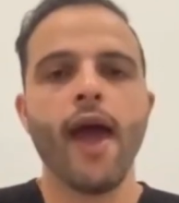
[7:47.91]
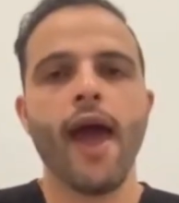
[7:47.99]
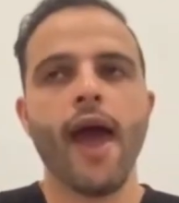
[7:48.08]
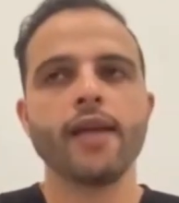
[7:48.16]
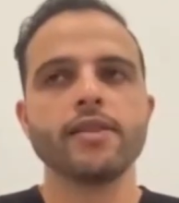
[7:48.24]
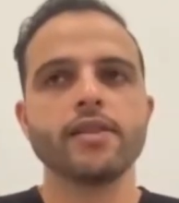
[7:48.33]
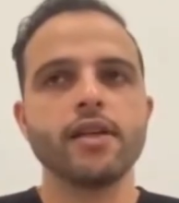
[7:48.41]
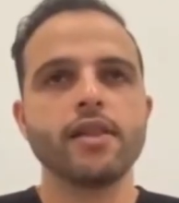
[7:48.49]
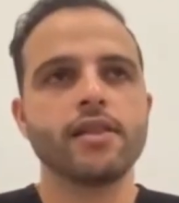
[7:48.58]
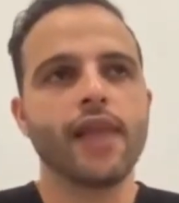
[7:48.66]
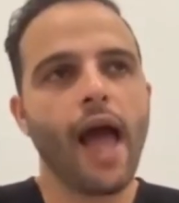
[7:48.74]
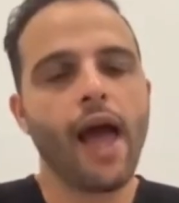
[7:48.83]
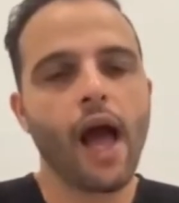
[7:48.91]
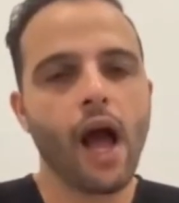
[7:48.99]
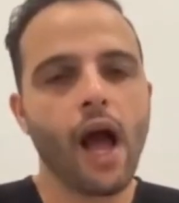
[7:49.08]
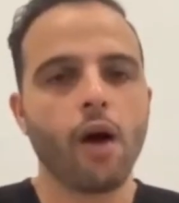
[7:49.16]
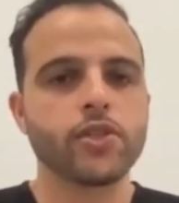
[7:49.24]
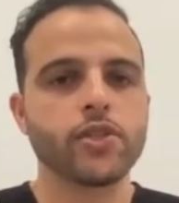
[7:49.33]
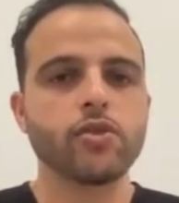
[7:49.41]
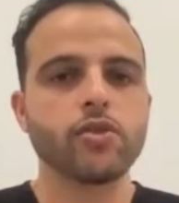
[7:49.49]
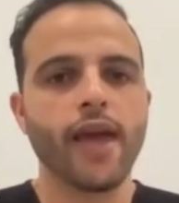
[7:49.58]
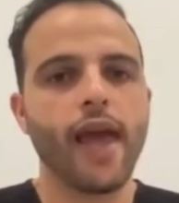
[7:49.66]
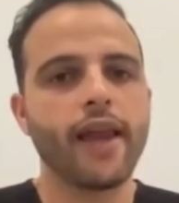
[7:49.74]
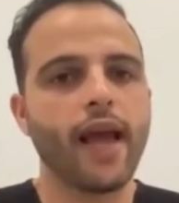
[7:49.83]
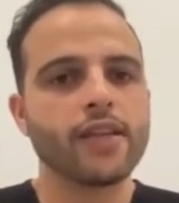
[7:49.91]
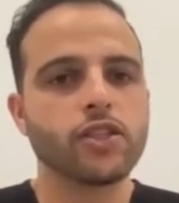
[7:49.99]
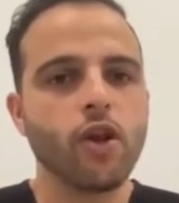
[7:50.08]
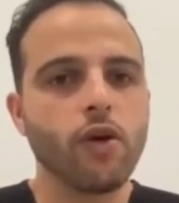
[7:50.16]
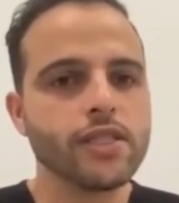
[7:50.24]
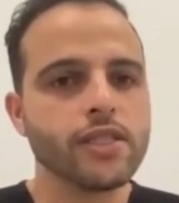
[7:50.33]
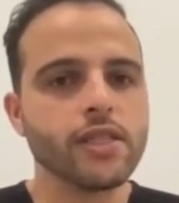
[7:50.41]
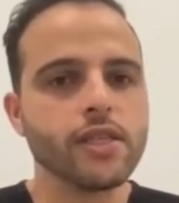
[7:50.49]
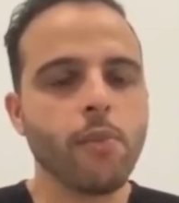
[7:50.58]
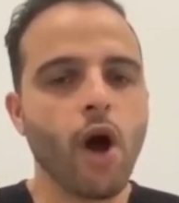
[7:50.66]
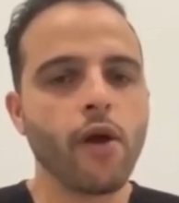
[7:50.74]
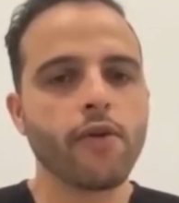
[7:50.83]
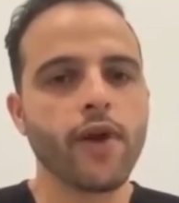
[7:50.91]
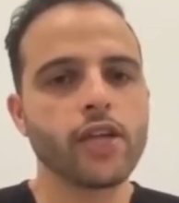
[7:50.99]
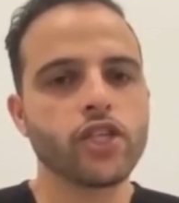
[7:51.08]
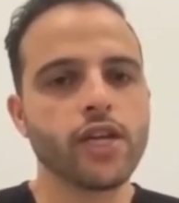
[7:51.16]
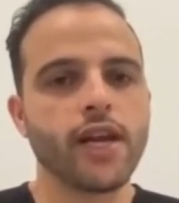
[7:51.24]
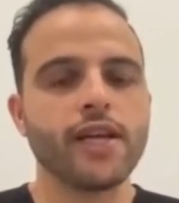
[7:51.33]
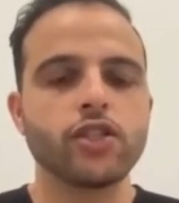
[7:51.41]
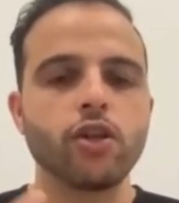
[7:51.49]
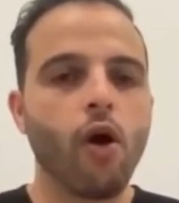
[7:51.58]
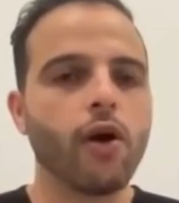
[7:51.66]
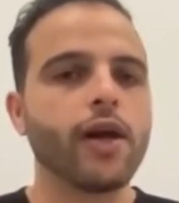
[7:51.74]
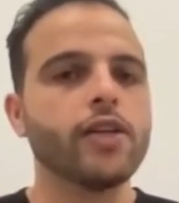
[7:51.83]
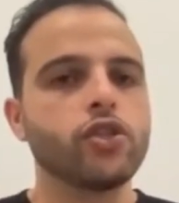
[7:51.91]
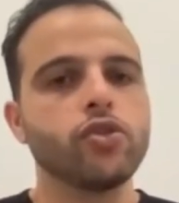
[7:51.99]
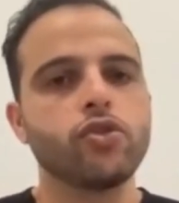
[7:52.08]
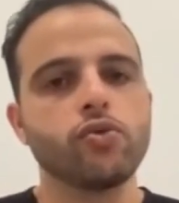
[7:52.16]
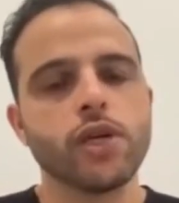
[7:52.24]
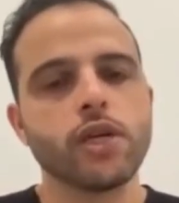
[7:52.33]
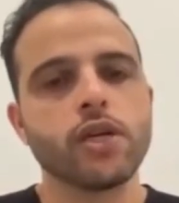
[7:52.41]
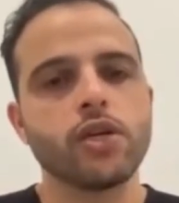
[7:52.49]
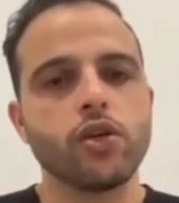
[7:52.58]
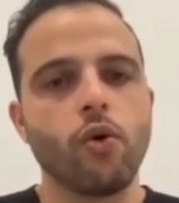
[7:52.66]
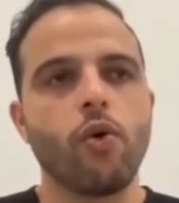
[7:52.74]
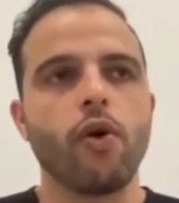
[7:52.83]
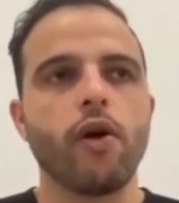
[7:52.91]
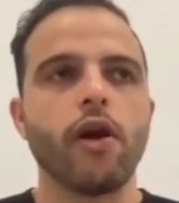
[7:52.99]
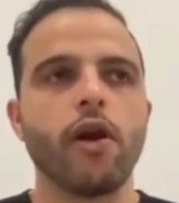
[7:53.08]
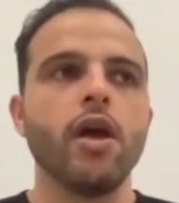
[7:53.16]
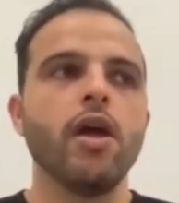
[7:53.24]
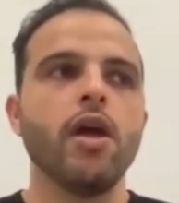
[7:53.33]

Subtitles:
And that helps. So again, as long as it's in moderation, as long as you're doing your